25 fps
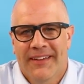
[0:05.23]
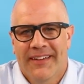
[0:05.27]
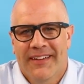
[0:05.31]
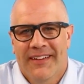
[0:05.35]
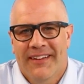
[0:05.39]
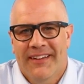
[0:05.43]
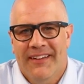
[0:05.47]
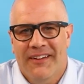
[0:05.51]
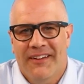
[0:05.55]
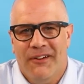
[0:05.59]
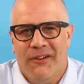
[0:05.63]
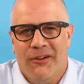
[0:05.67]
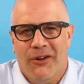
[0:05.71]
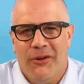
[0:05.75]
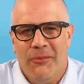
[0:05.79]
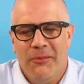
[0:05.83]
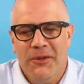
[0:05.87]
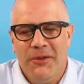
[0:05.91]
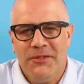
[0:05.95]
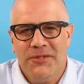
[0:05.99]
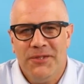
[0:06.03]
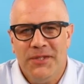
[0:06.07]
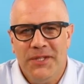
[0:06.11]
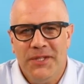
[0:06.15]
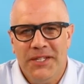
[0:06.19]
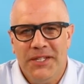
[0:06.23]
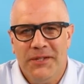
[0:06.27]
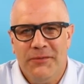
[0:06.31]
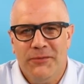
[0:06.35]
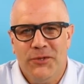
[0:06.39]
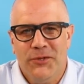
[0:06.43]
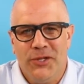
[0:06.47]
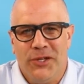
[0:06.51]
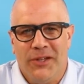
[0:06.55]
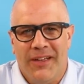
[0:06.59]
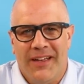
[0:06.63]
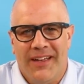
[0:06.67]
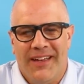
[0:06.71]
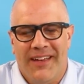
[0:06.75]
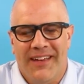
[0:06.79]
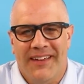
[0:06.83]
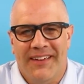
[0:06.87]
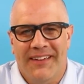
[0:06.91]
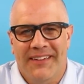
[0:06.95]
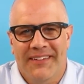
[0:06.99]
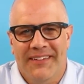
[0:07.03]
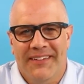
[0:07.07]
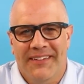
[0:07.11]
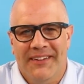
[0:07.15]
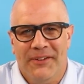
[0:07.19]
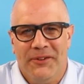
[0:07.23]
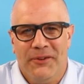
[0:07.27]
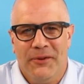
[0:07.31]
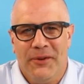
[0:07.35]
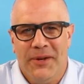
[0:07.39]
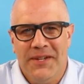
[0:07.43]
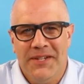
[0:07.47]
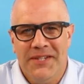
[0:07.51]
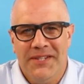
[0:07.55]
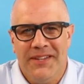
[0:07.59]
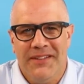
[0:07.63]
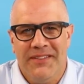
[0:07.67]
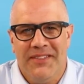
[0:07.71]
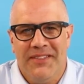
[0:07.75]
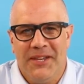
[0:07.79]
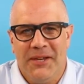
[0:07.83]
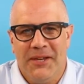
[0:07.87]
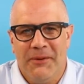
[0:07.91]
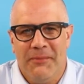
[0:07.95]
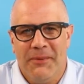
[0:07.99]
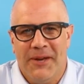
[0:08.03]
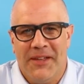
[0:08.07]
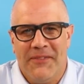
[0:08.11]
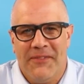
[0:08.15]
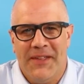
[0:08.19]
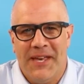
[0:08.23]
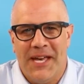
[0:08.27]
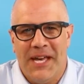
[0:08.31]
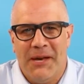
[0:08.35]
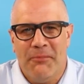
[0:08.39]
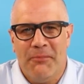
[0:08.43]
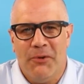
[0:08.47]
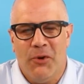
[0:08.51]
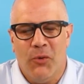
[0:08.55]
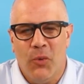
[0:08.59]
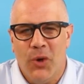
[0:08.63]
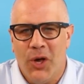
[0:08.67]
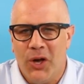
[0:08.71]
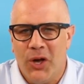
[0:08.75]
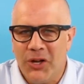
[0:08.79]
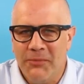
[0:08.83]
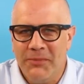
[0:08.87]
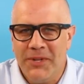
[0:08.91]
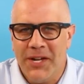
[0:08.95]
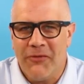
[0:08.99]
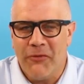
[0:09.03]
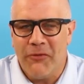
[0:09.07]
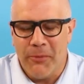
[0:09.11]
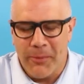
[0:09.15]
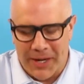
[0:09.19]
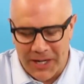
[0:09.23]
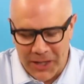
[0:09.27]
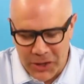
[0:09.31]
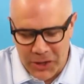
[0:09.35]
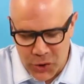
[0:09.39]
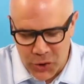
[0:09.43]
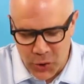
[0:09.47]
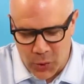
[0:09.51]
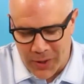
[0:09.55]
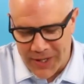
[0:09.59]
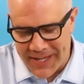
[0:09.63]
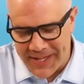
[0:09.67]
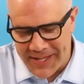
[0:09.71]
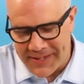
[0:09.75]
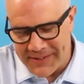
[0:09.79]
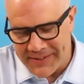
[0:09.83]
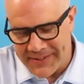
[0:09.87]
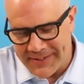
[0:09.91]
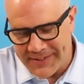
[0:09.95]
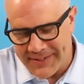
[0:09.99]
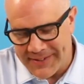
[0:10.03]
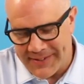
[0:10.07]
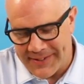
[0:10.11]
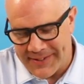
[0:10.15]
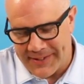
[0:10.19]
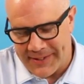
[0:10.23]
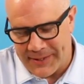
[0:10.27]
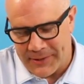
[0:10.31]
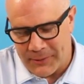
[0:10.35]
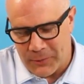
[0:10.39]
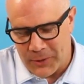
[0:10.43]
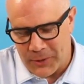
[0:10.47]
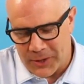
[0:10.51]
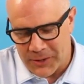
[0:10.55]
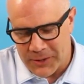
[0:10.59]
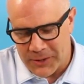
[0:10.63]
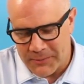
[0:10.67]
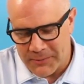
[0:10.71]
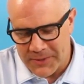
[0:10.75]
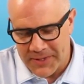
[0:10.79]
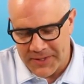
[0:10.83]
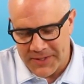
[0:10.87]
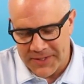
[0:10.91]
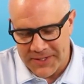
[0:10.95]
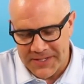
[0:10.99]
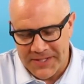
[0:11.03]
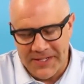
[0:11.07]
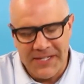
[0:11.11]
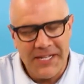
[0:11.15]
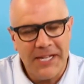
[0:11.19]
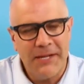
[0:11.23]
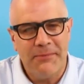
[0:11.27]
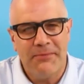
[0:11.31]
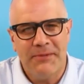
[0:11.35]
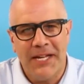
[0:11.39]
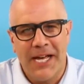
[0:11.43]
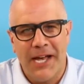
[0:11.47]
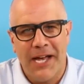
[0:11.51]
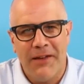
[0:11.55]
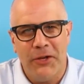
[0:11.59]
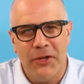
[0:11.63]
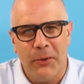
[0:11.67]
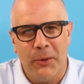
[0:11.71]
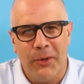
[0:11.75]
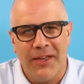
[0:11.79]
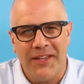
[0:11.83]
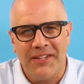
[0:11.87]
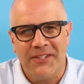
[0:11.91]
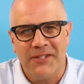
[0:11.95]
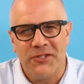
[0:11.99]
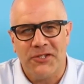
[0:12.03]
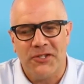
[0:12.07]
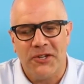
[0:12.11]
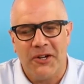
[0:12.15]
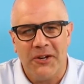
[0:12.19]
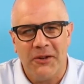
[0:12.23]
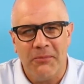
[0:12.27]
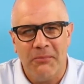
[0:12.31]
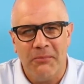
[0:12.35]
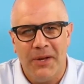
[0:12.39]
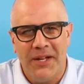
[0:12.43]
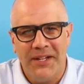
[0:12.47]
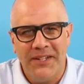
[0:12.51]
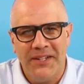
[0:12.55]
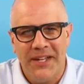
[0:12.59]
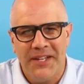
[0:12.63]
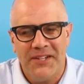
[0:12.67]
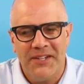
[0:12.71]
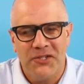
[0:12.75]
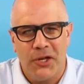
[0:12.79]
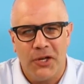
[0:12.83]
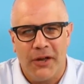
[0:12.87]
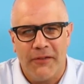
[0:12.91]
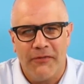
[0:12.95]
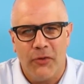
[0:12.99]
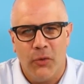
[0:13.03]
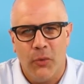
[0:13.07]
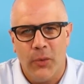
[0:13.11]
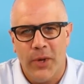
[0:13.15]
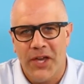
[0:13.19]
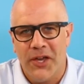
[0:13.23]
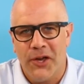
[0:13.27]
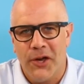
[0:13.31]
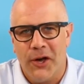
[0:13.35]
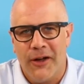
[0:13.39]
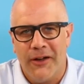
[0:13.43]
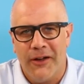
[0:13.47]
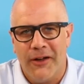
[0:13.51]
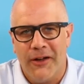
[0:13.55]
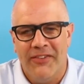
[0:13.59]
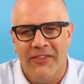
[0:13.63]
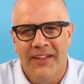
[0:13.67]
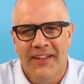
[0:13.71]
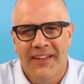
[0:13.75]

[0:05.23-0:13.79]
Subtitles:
almost the end of July. Crazy to think about that, but welcome to everybody joining. Welcome to this deep dive. You know, we like to start Mondays off, the week off,